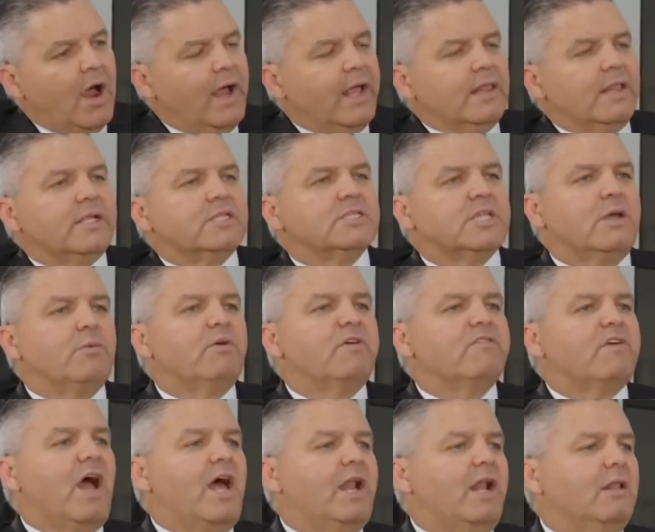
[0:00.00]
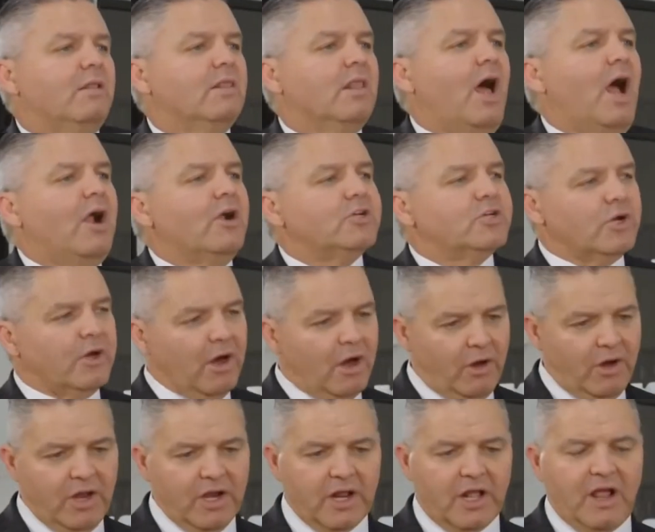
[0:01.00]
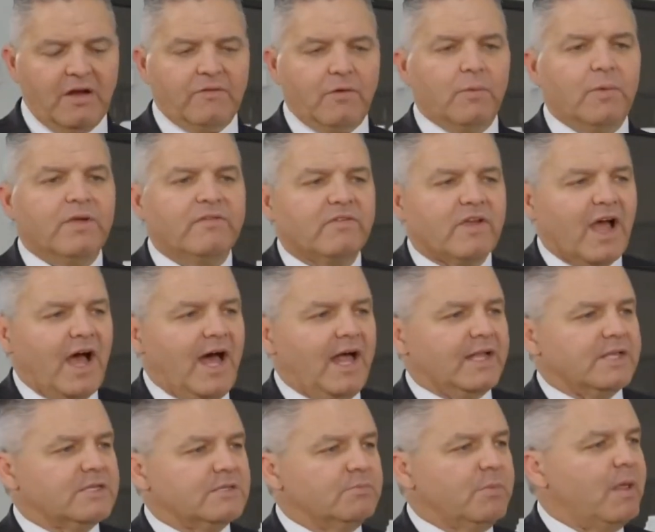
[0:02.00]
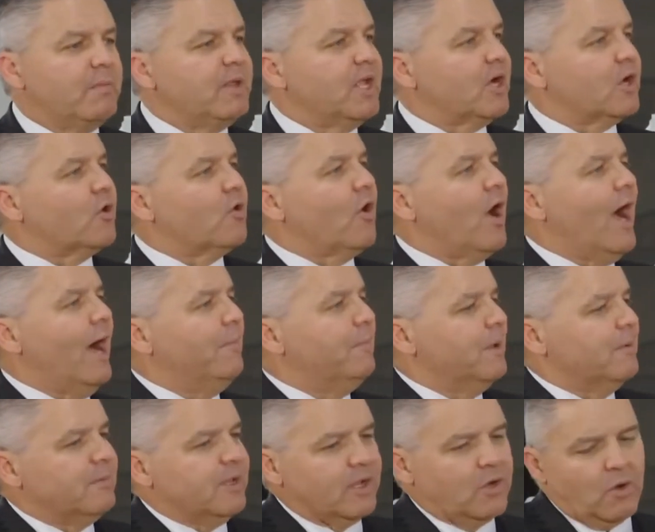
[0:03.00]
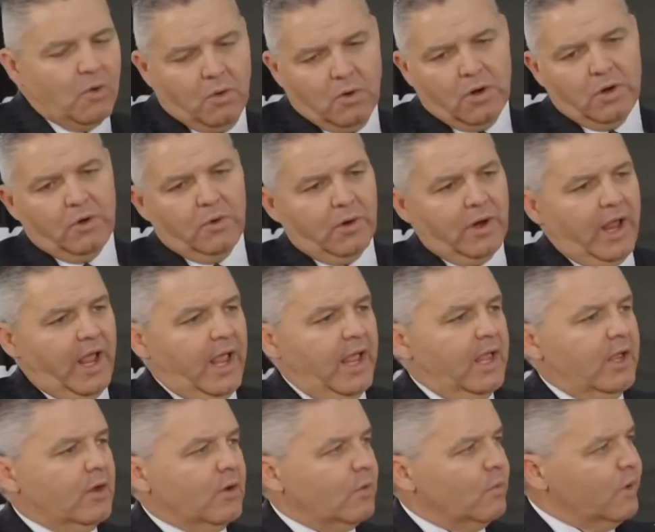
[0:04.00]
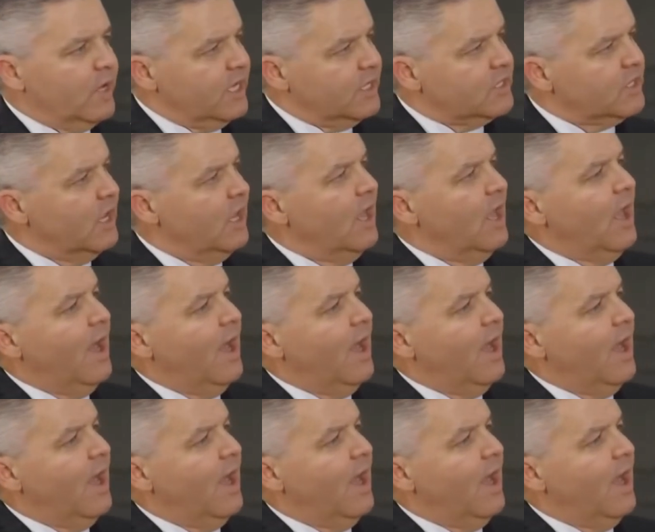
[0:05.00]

All right, let's say we've got a larger area to cover. We've got maybe a crop, maybe corn or hay or wheat.